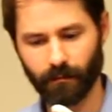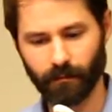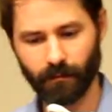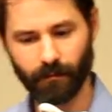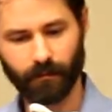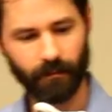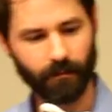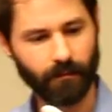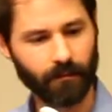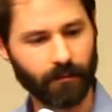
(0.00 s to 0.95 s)

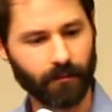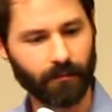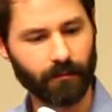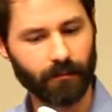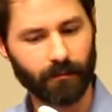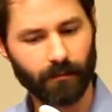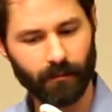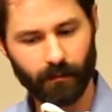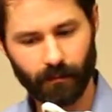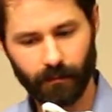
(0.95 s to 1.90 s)

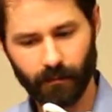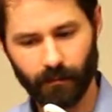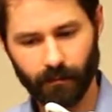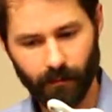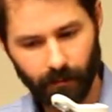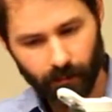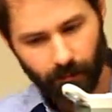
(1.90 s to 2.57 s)
No words are spoken by the person on screen.